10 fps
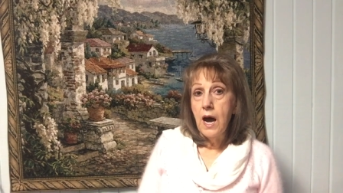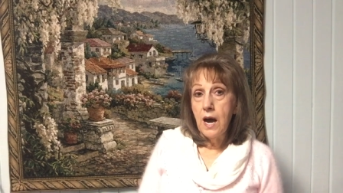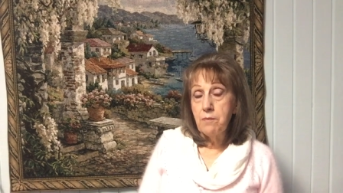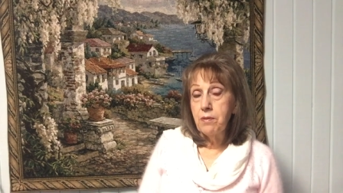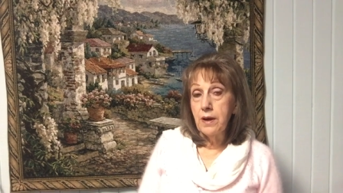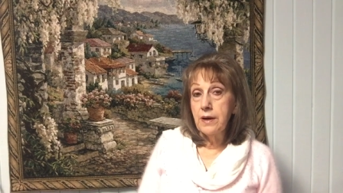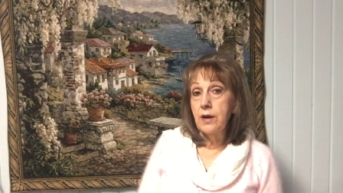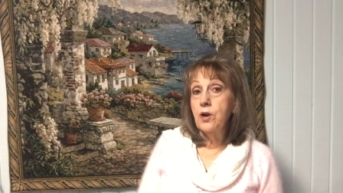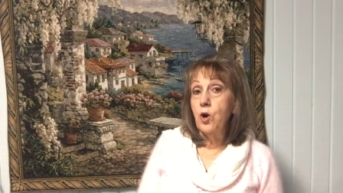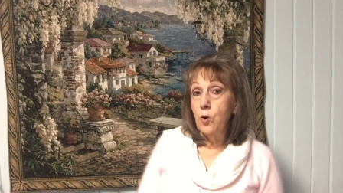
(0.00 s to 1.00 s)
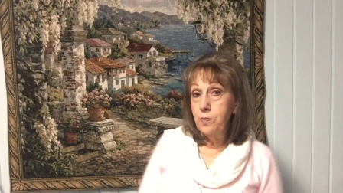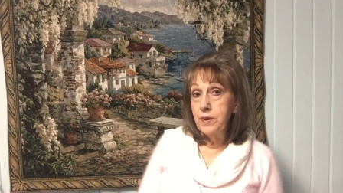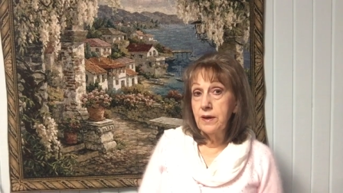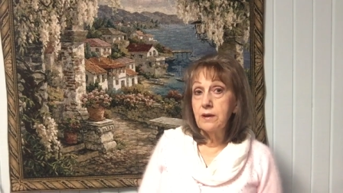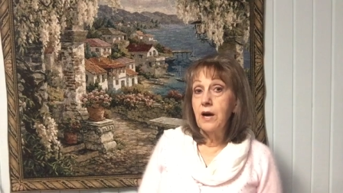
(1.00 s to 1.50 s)
I plan on
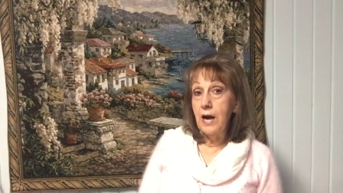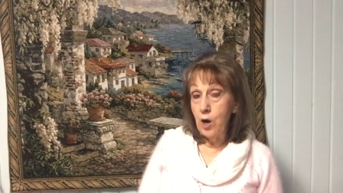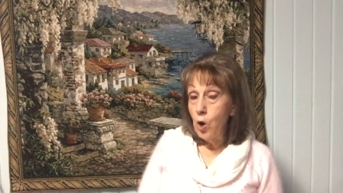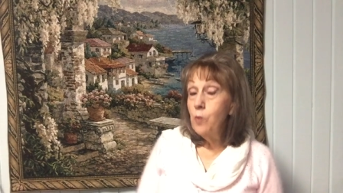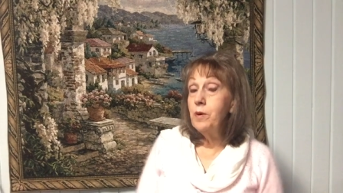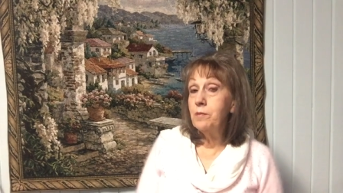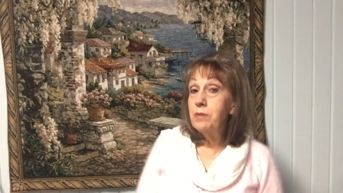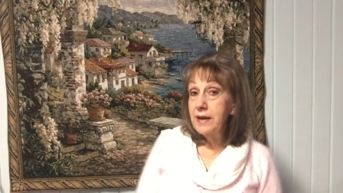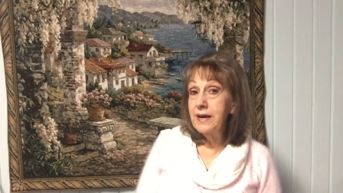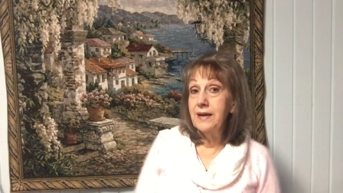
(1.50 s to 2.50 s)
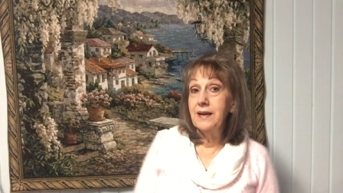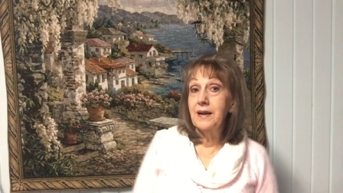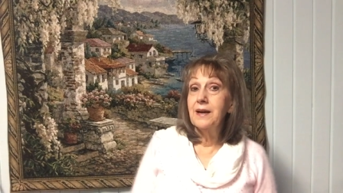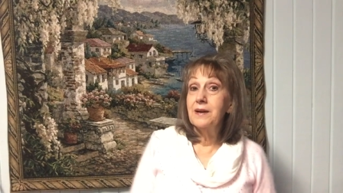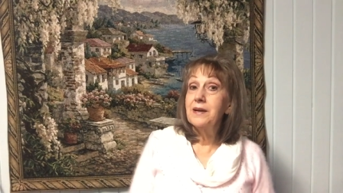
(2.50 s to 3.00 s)
hoping, I hope I'm planning
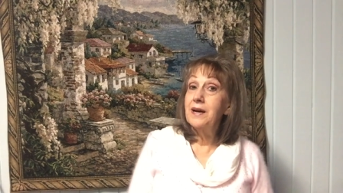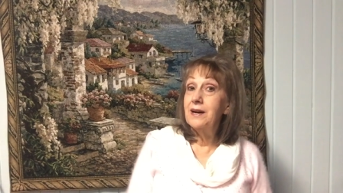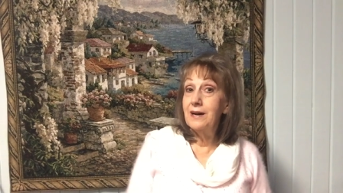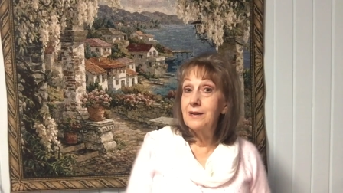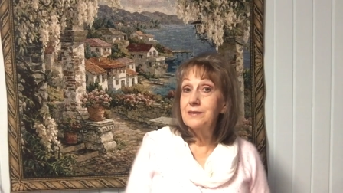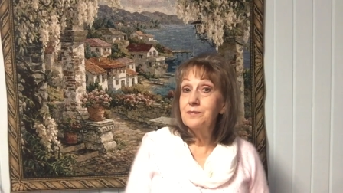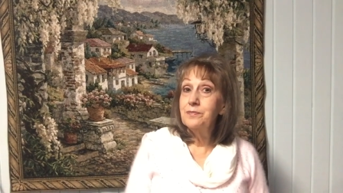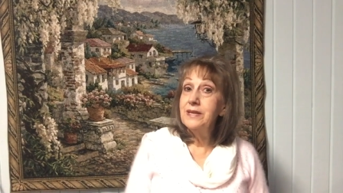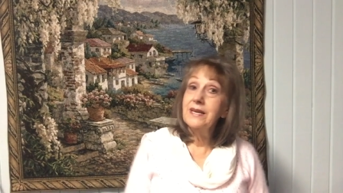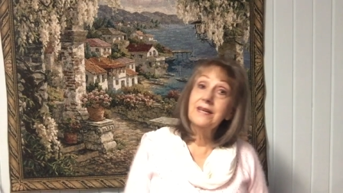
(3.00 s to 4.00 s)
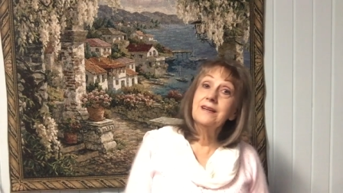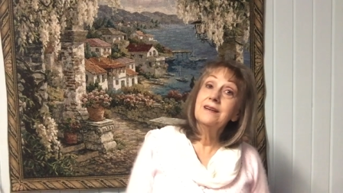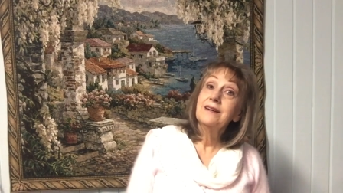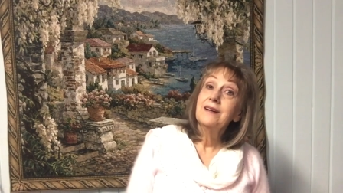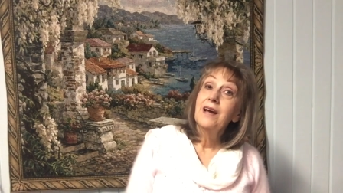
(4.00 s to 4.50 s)
on being
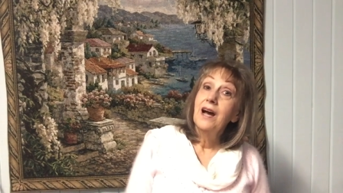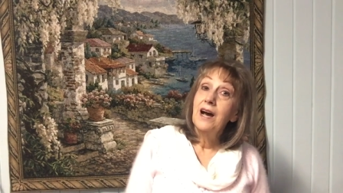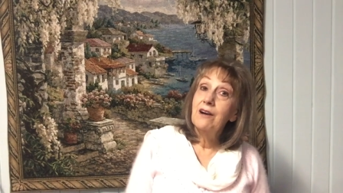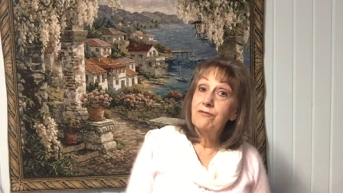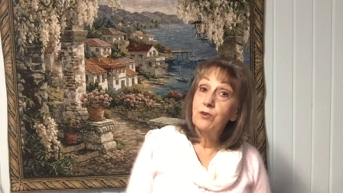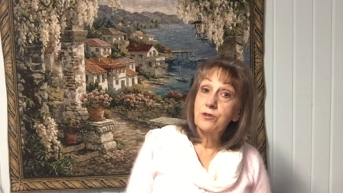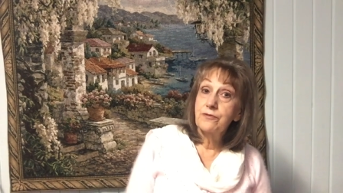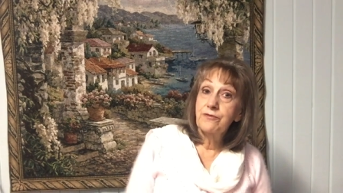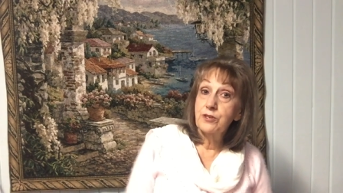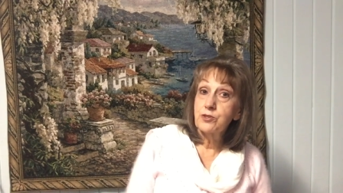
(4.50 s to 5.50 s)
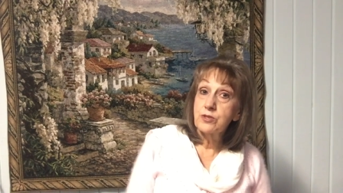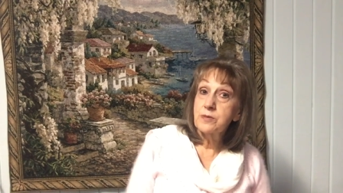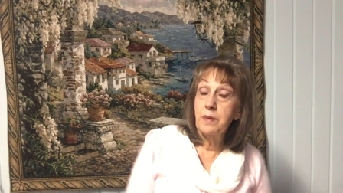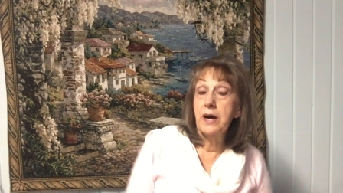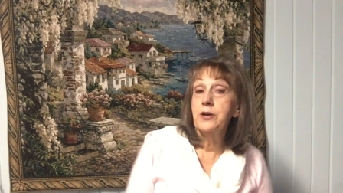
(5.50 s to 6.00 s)
a first
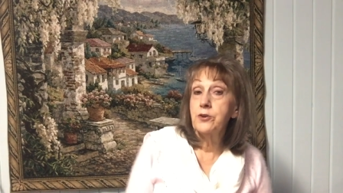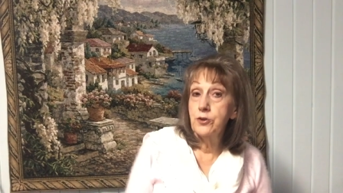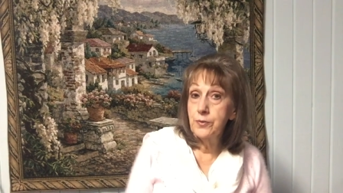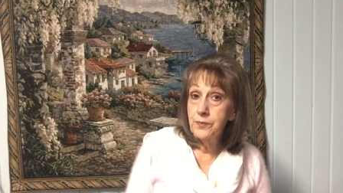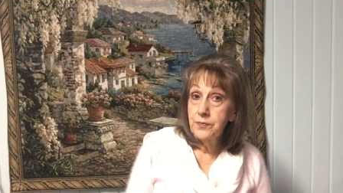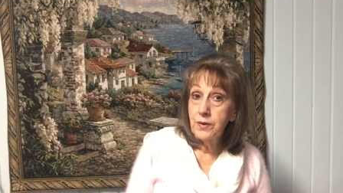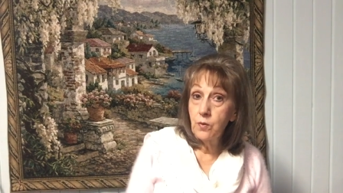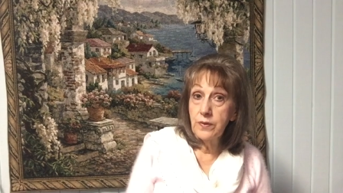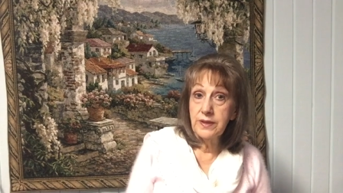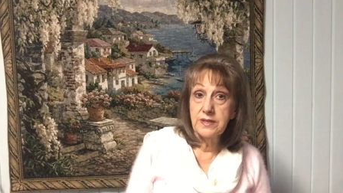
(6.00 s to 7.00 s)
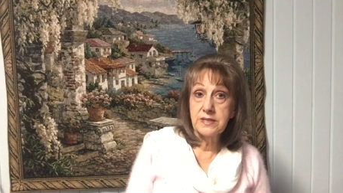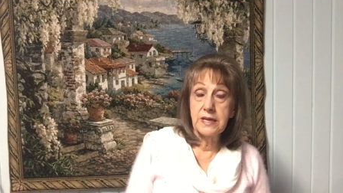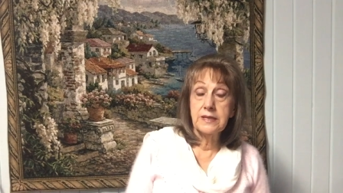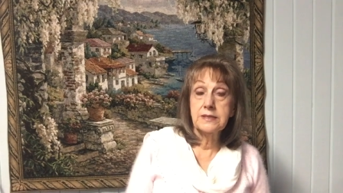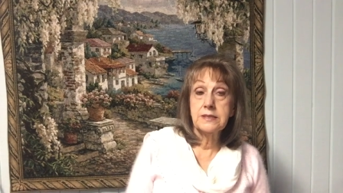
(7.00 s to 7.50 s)
responder when these
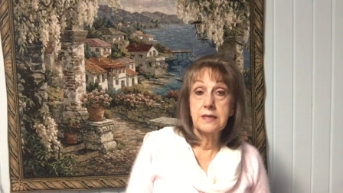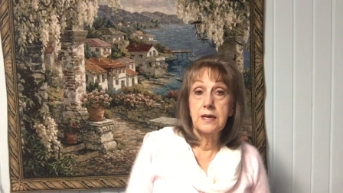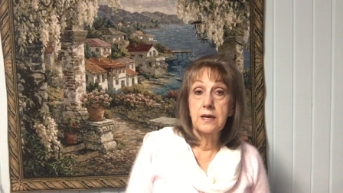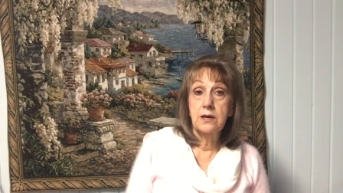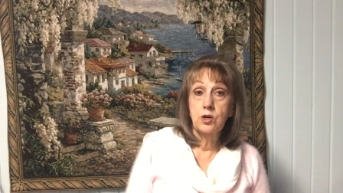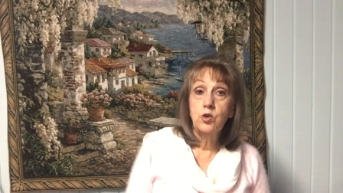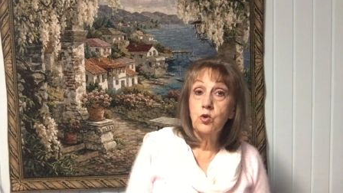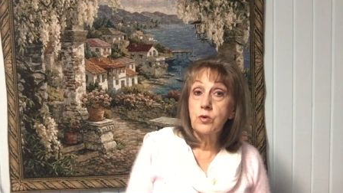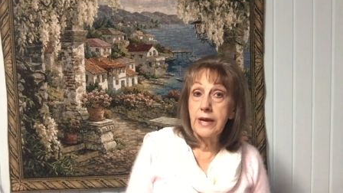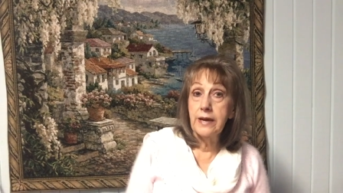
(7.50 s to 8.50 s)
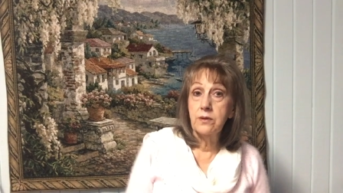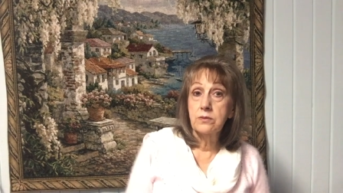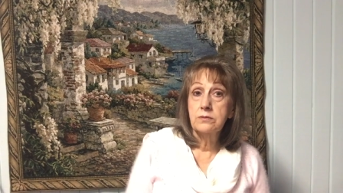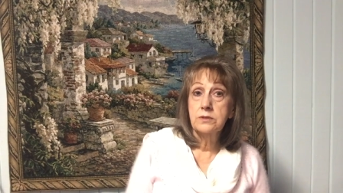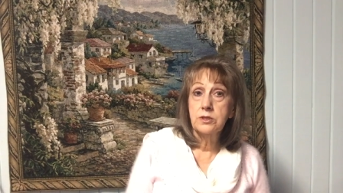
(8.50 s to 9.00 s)
things uh, cool
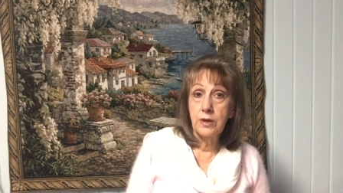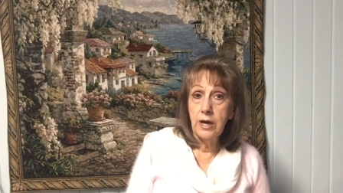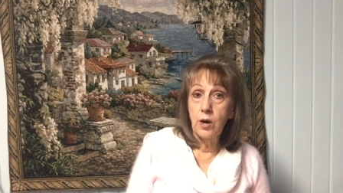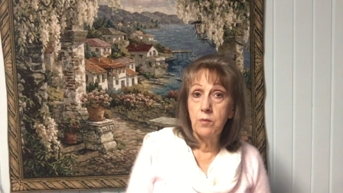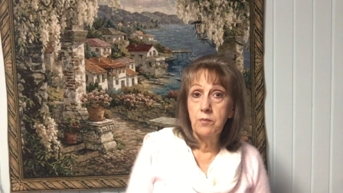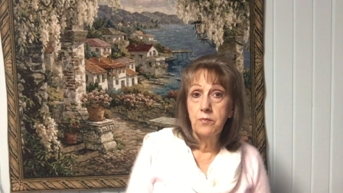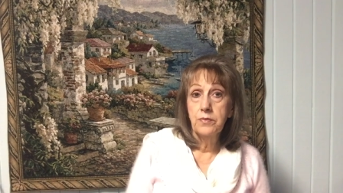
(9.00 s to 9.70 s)
down to help